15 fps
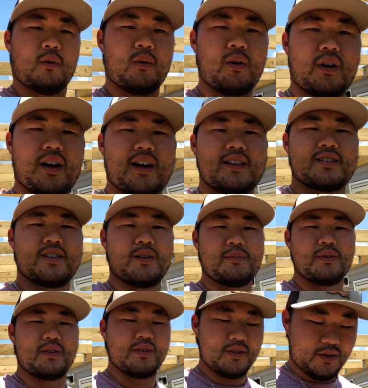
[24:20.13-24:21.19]
Well, guys, hope
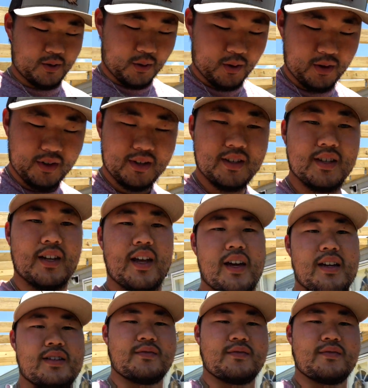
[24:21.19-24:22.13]
you enjoyed today's